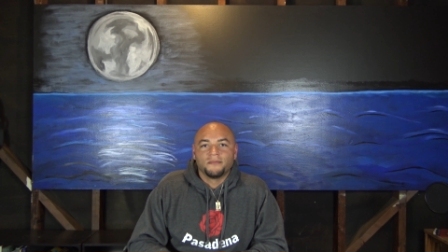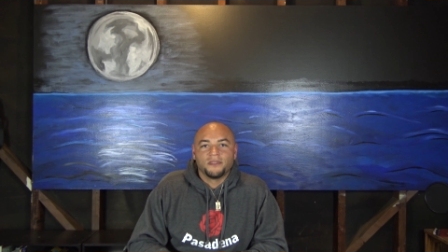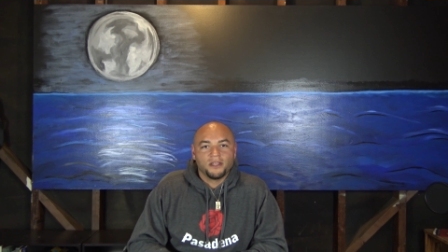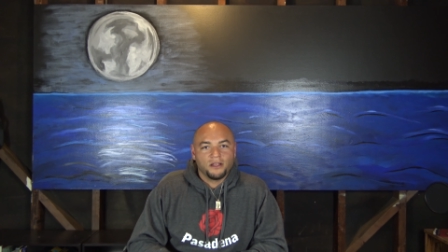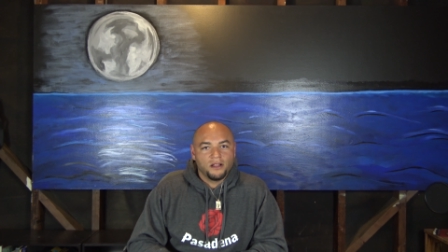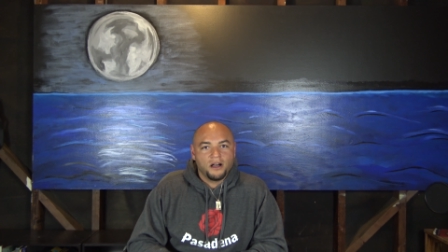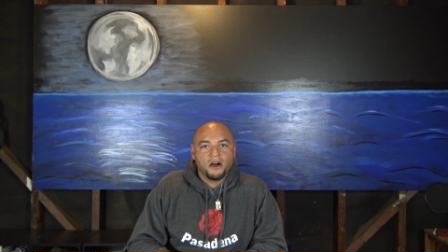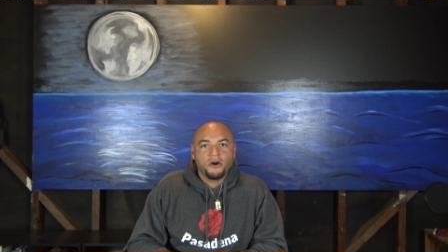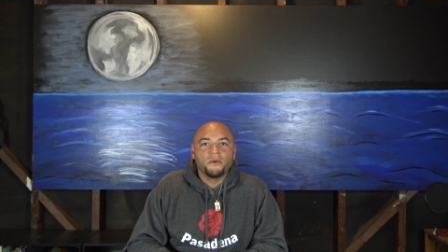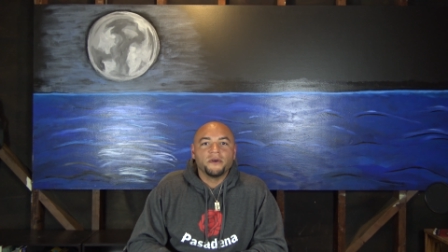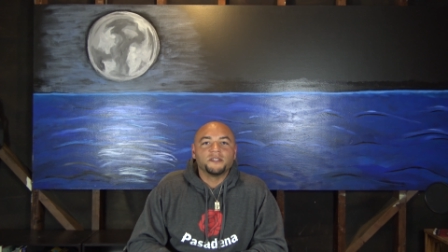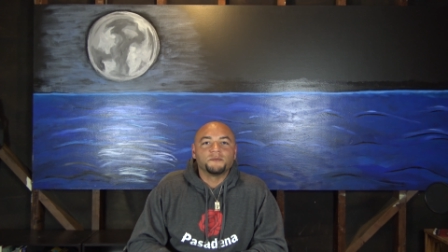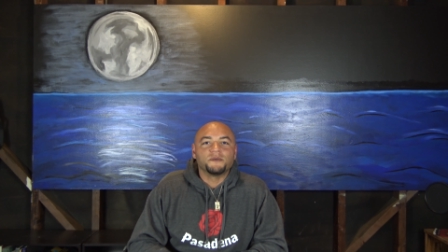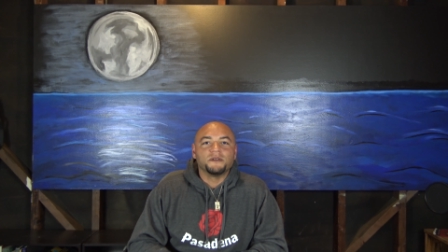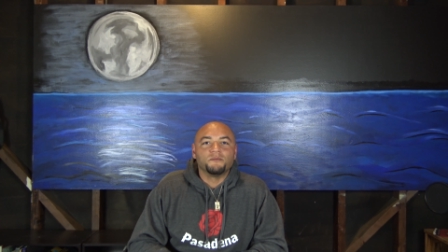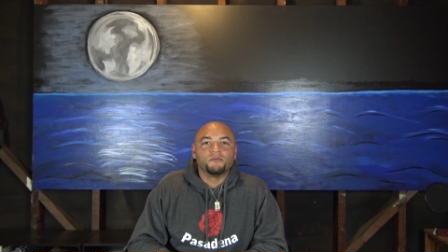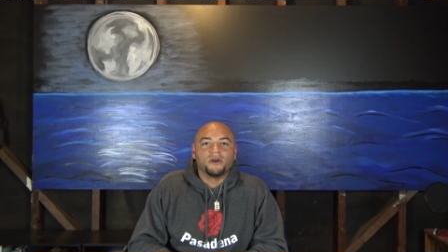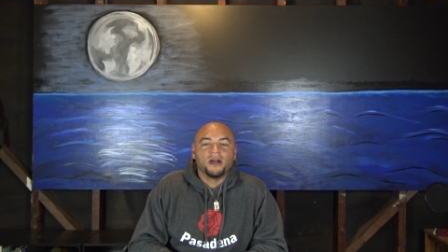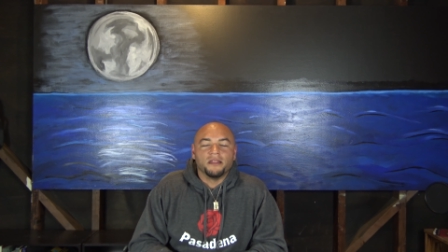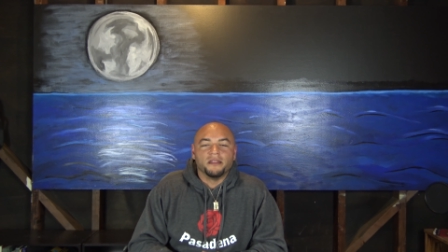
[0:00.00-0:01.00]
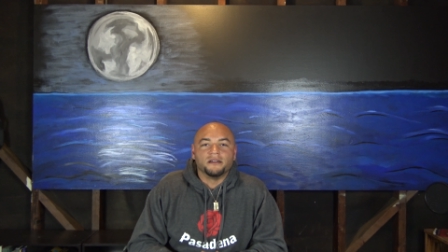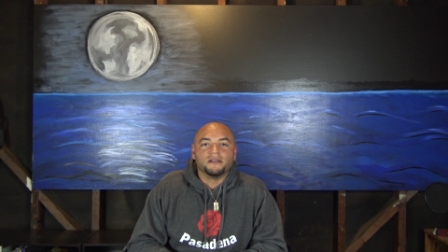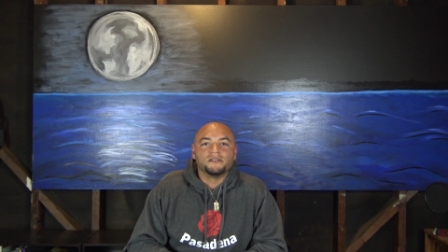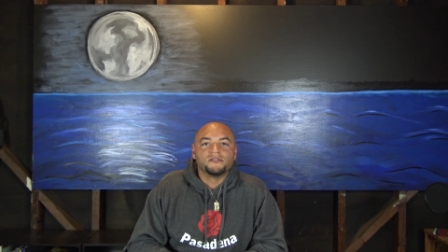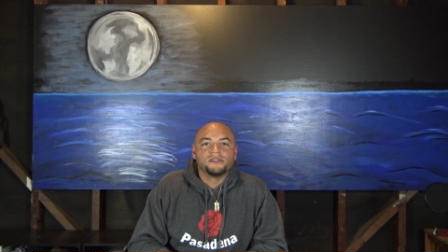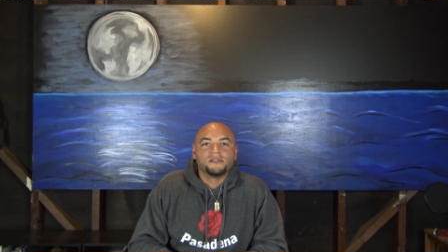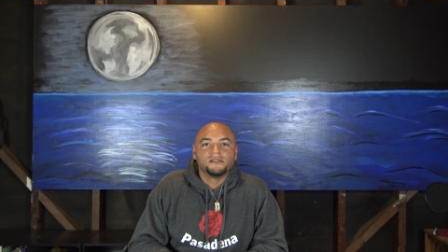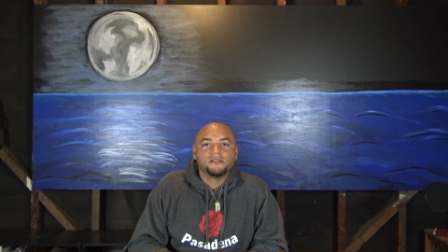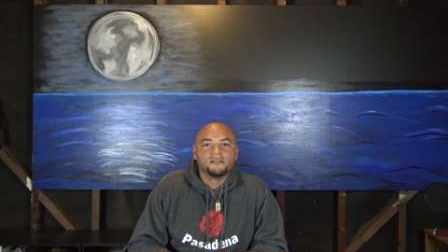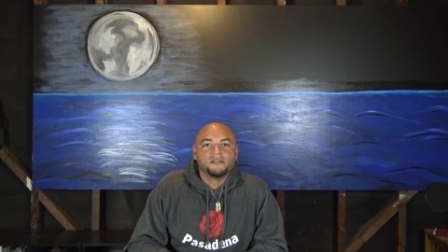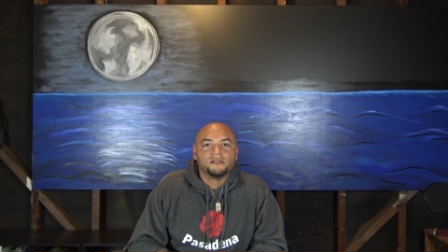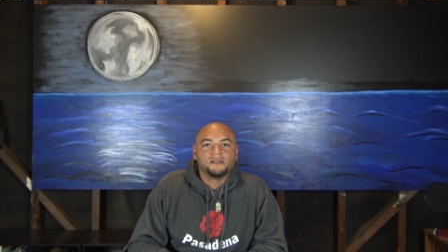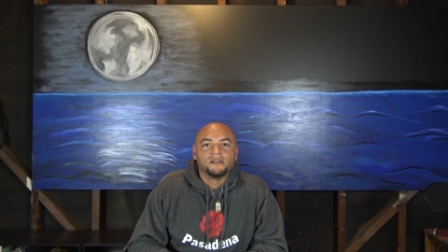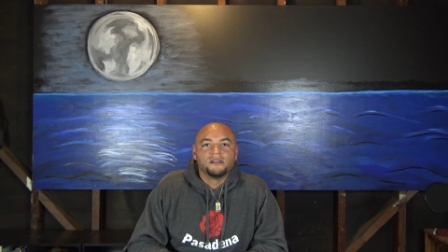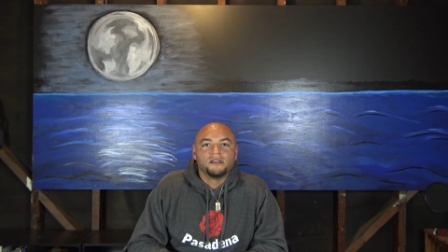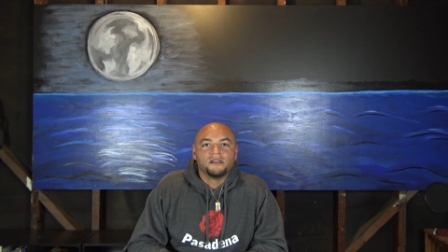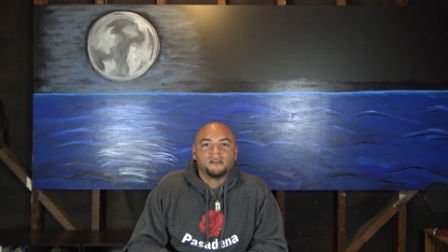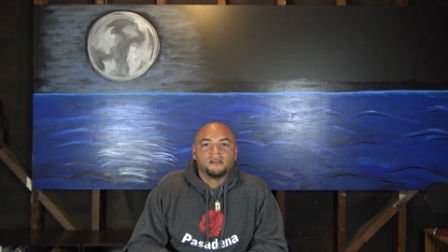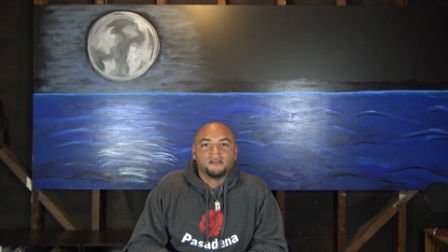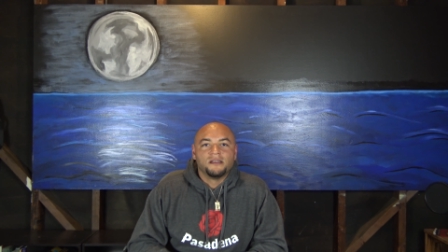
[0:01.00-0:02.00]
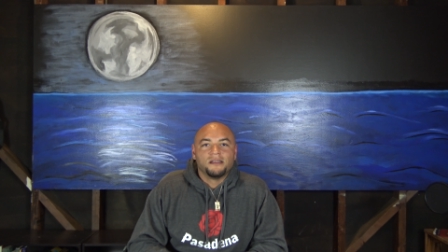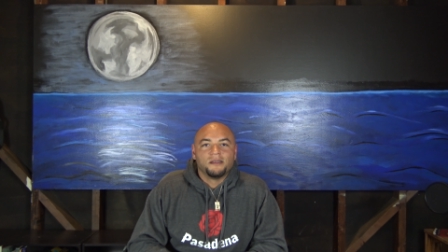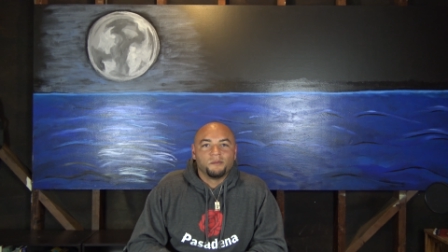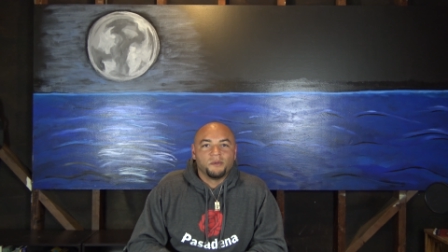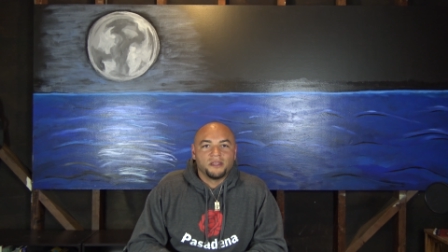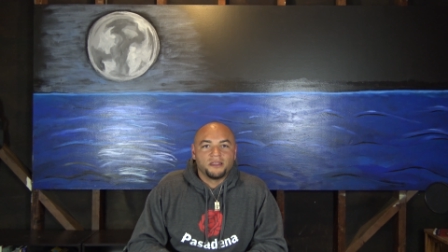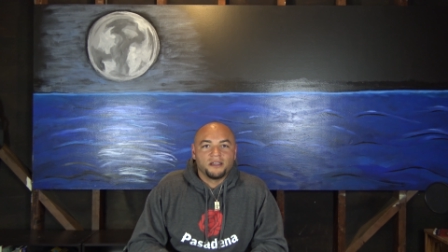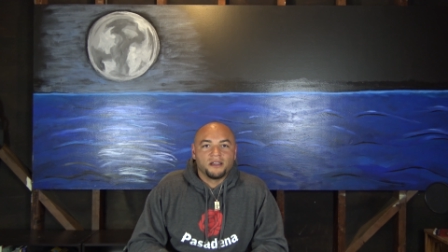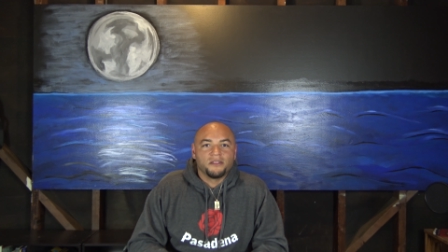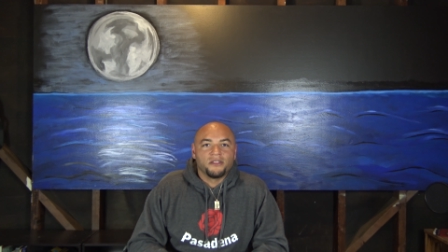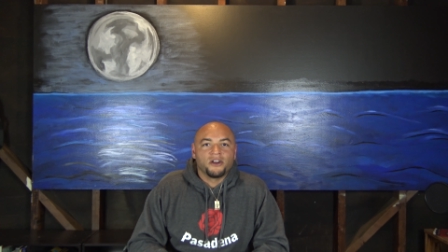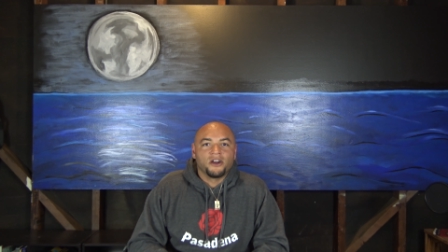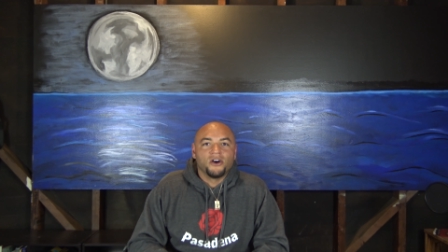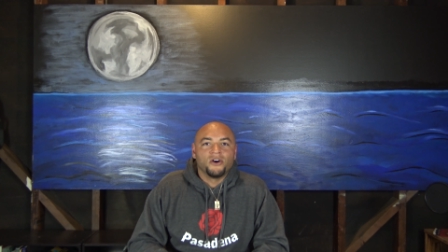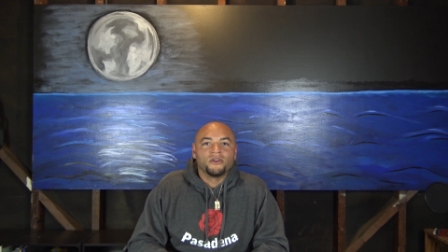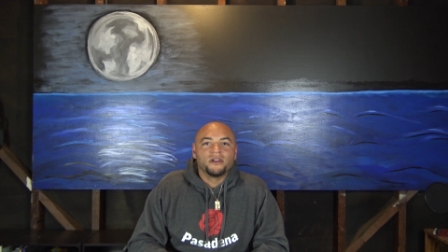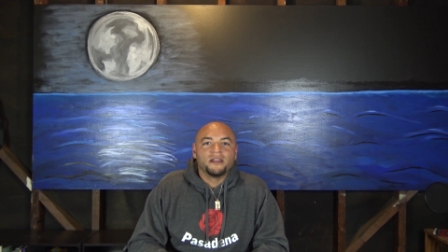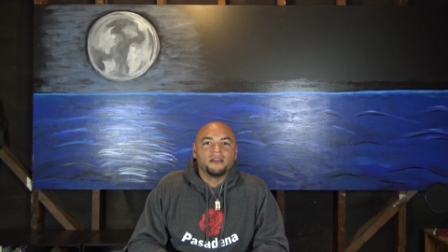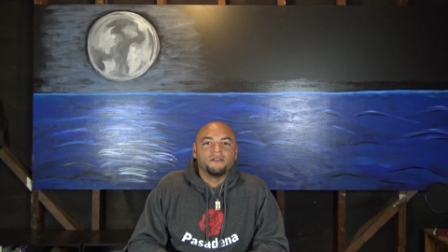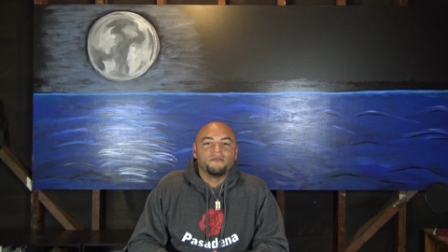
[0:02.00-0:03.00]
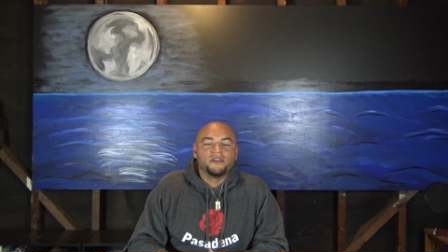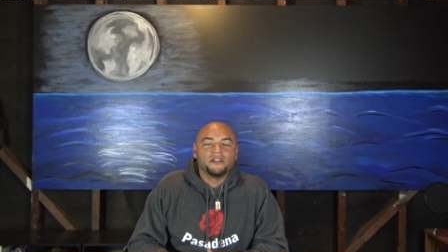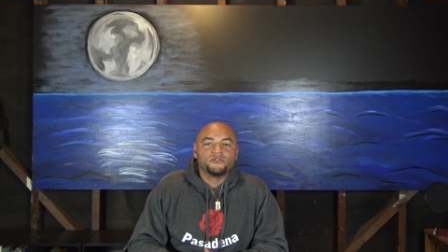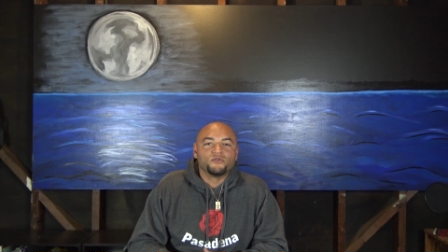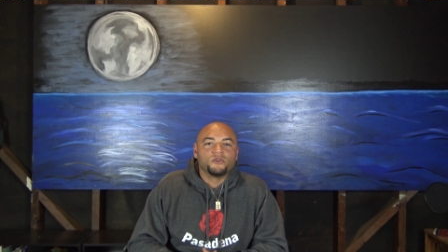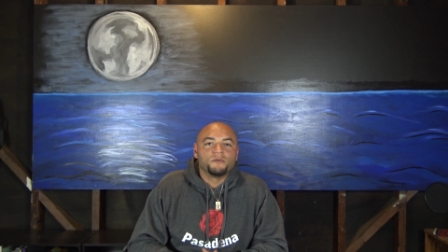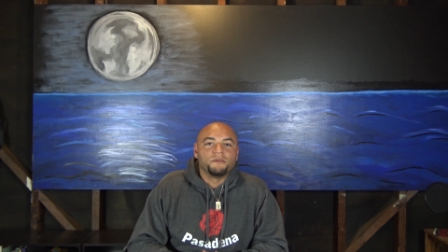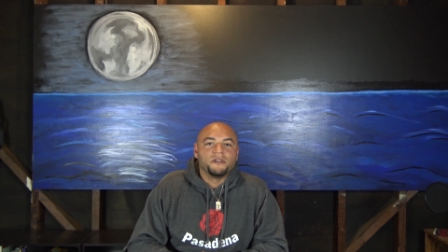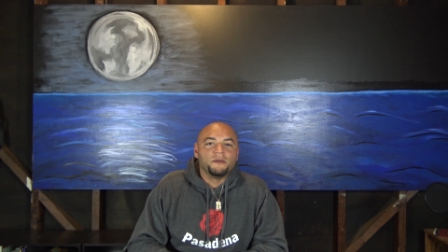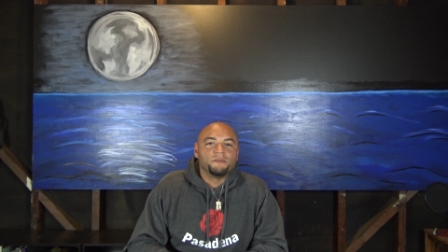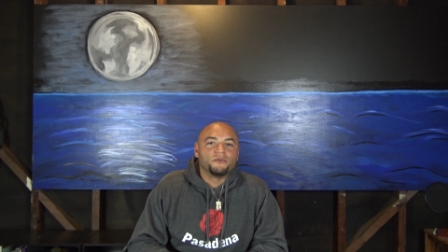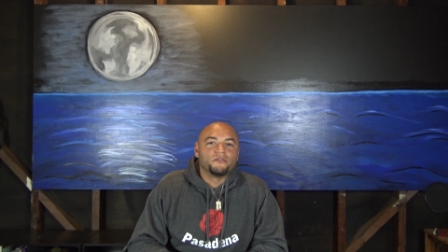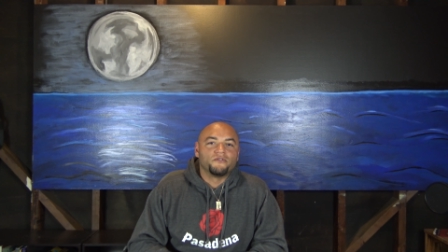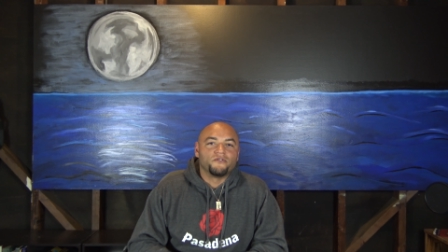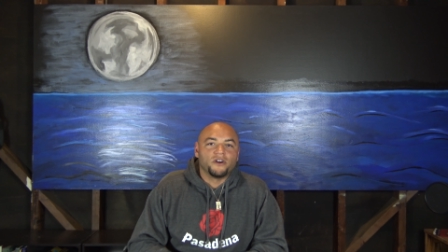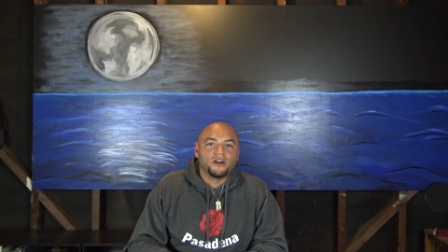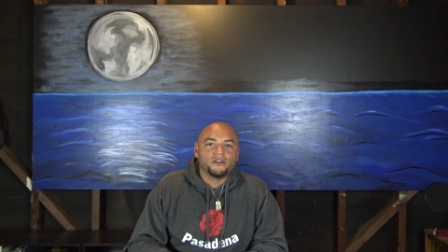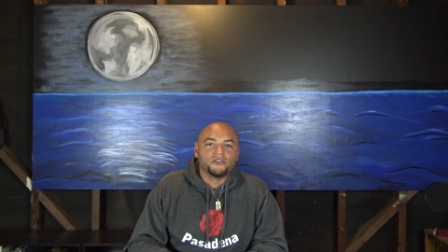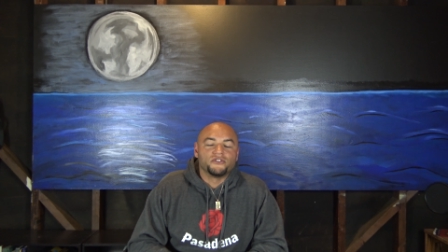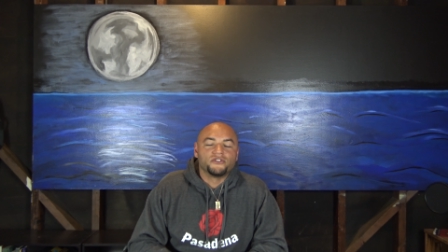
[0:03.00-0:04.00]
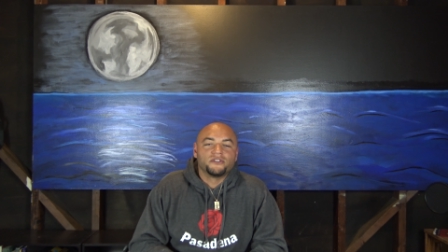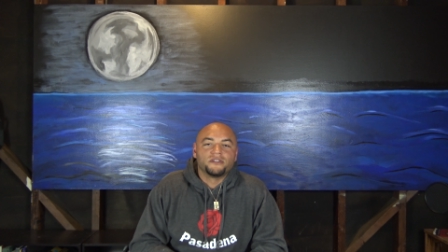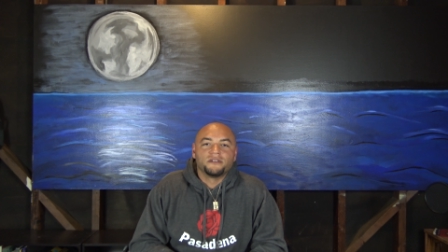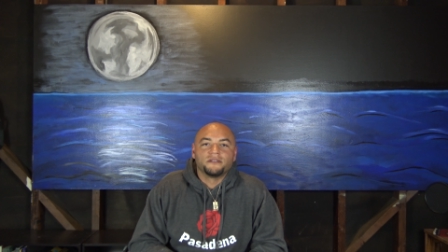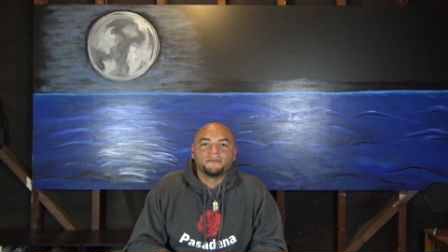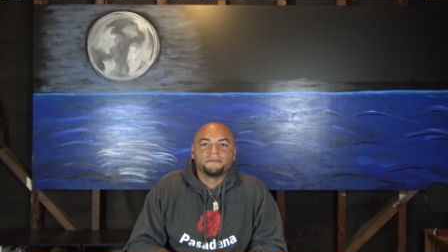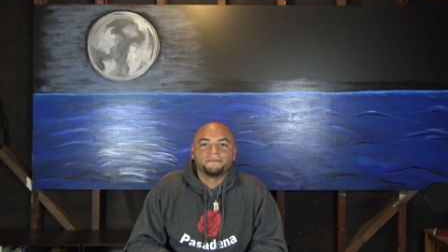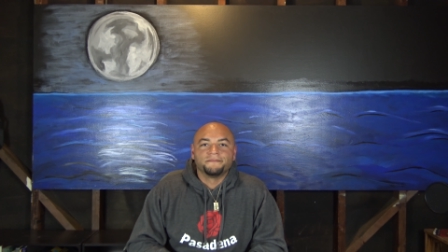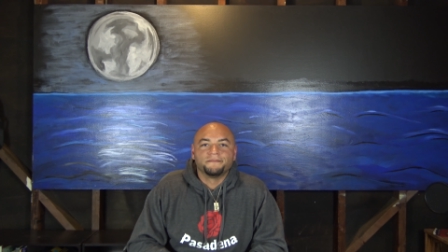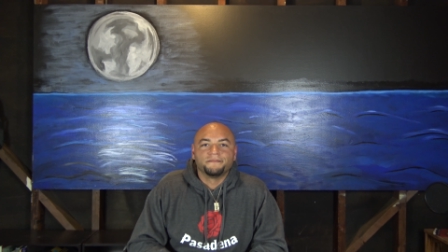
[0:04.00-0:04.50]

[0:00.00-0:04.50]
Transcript: They'll always be brothers, but they're their own individual people first.